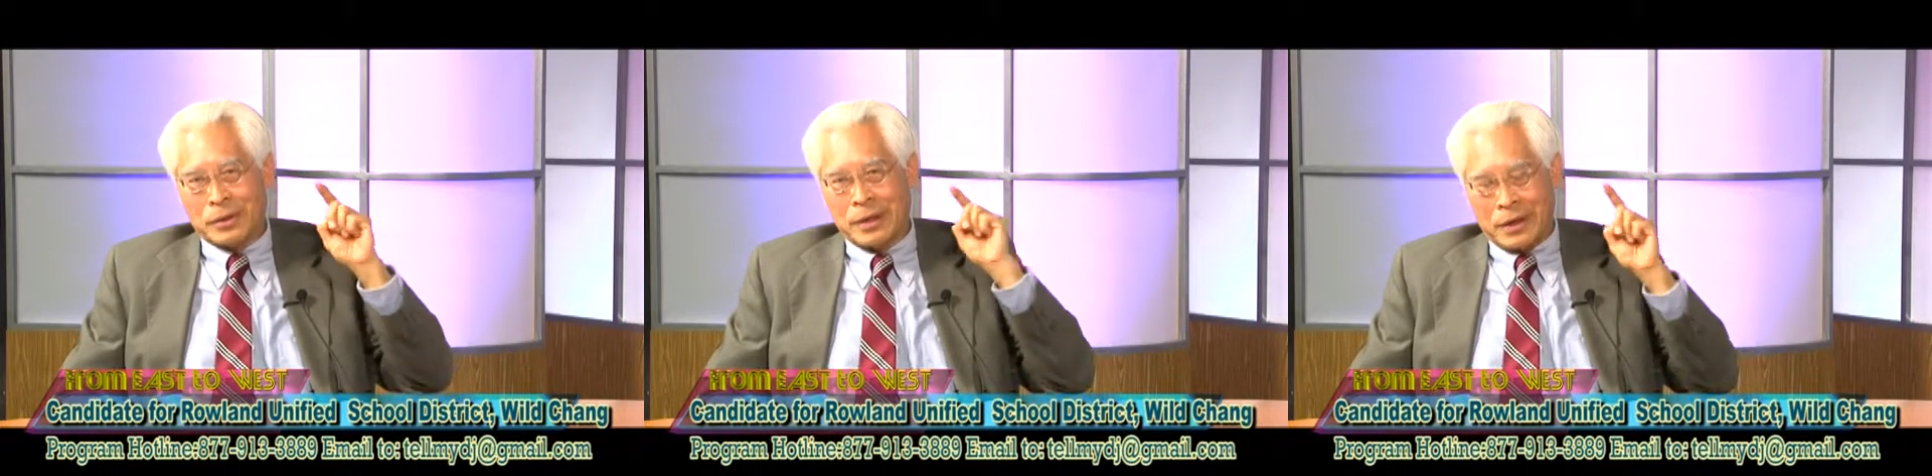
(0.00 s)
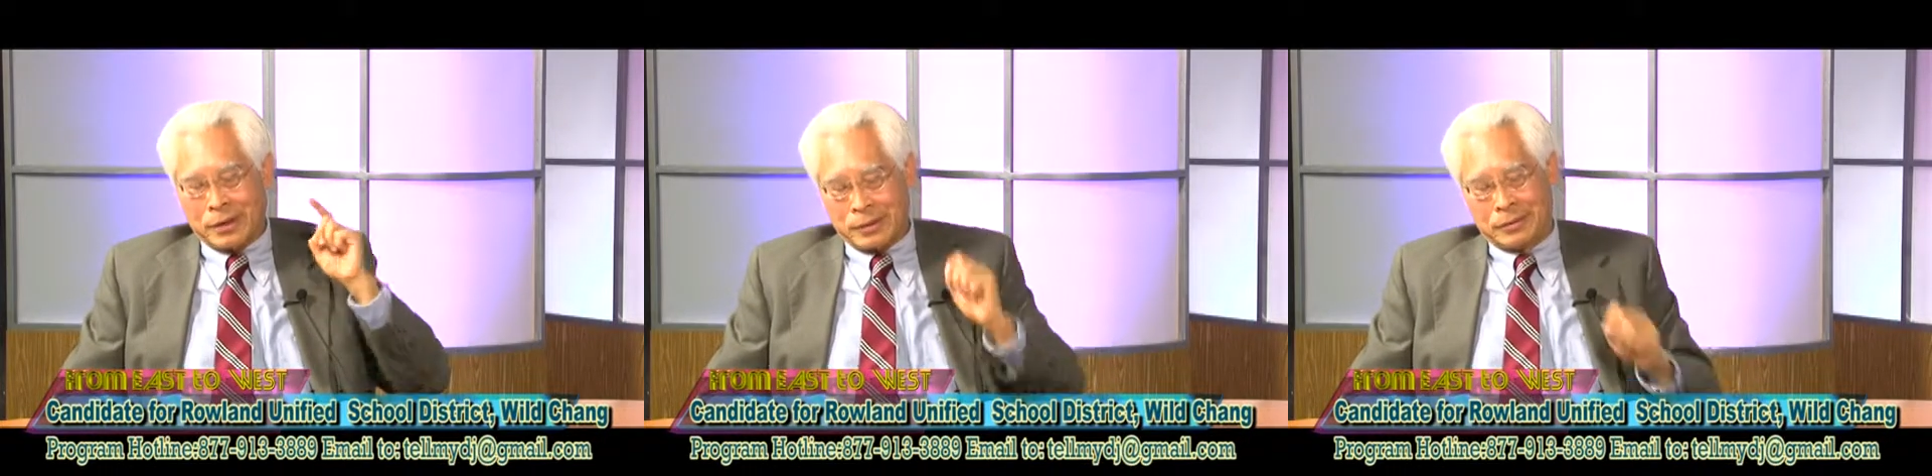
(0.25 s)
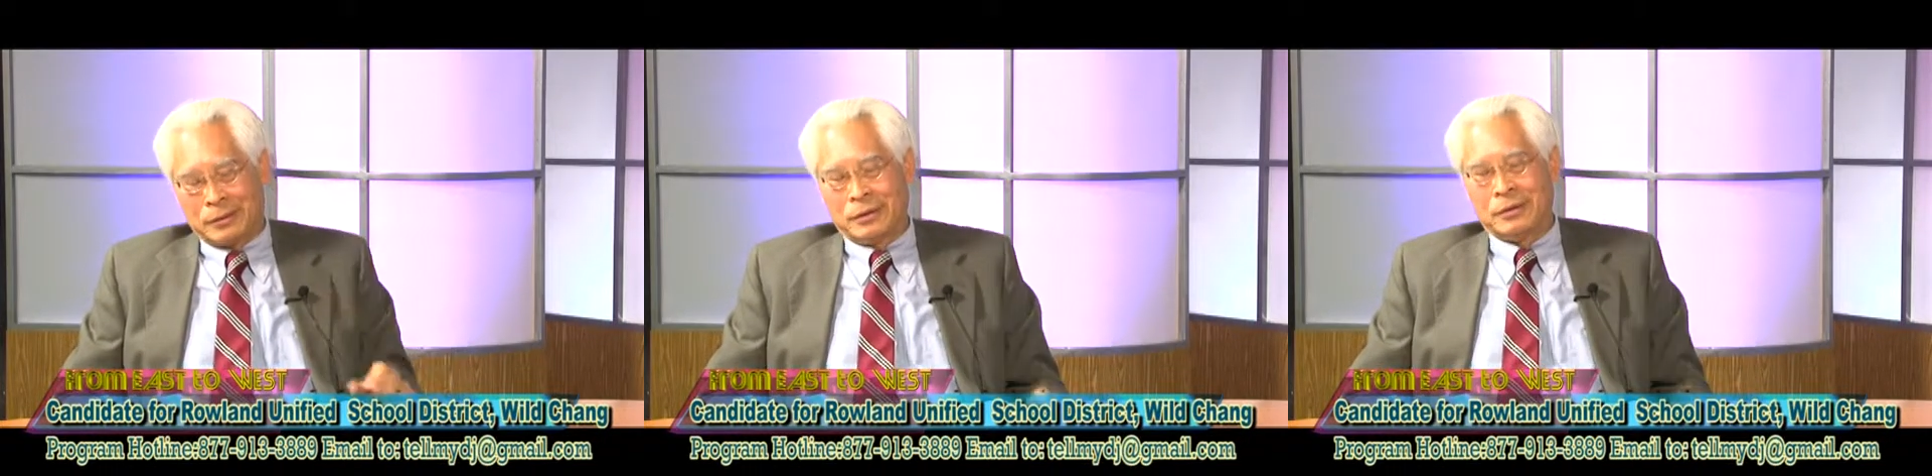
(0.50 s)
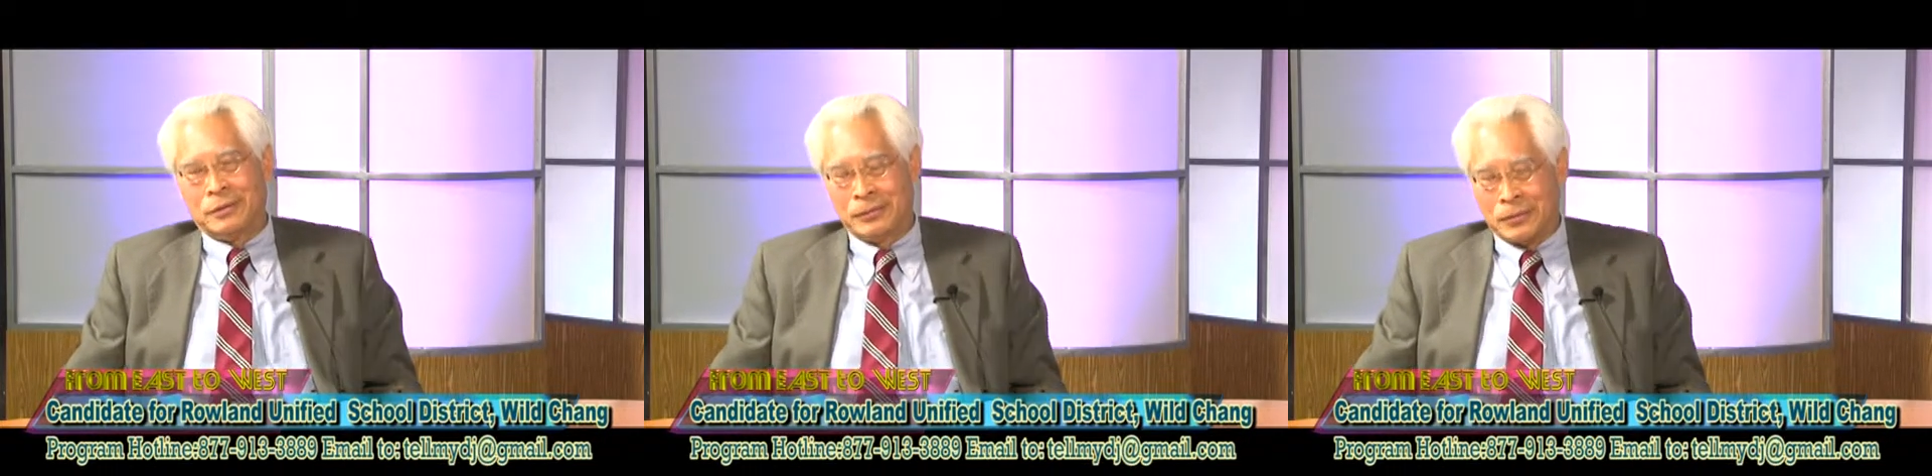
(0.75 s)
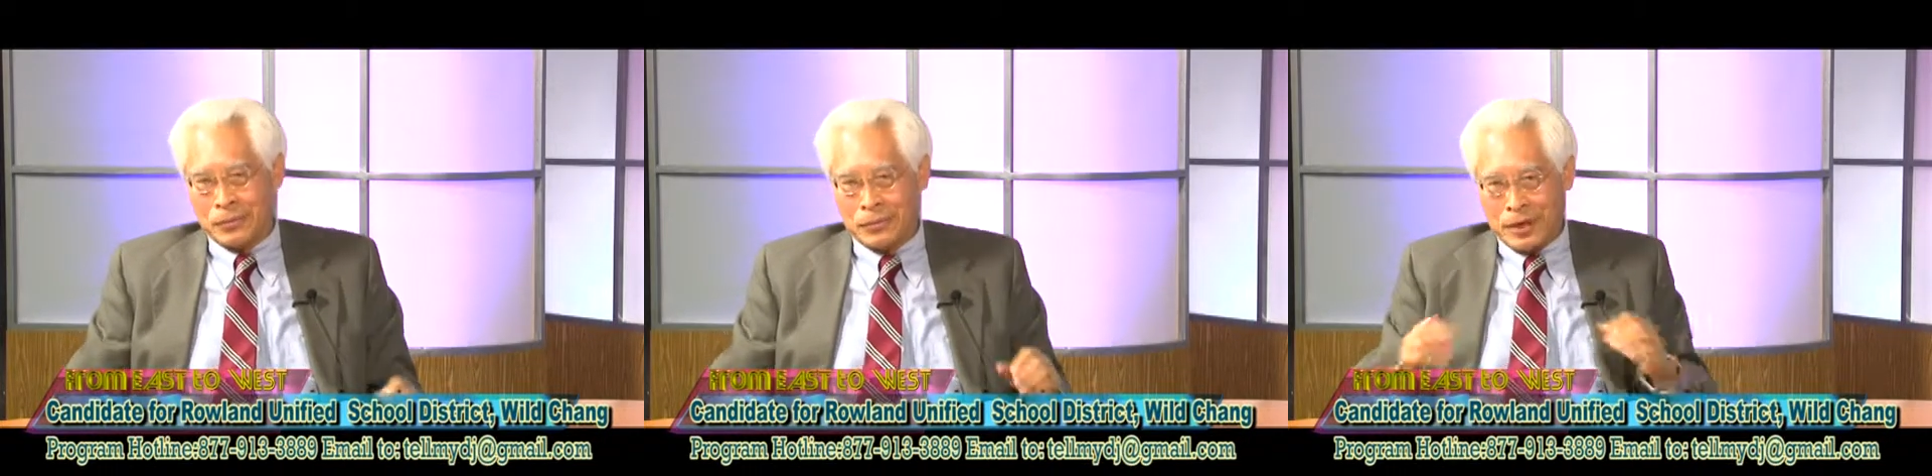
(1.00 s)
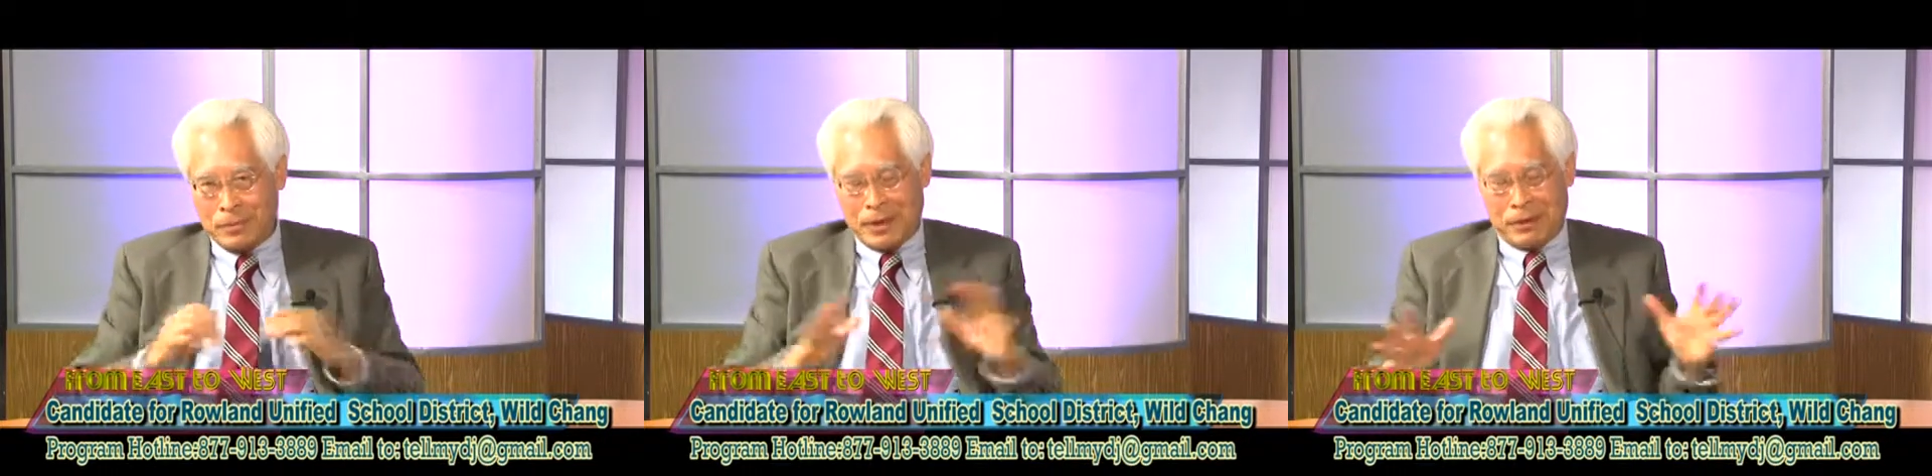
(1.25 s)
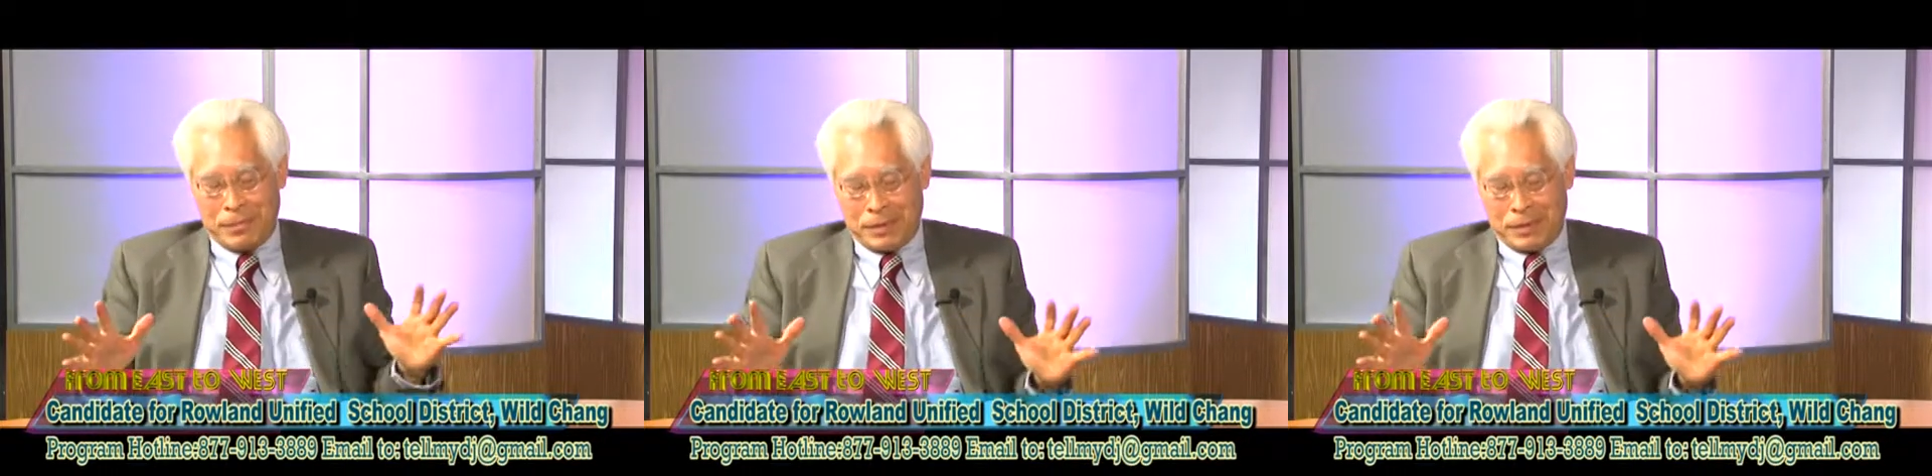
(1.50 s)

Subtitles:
get for raping people.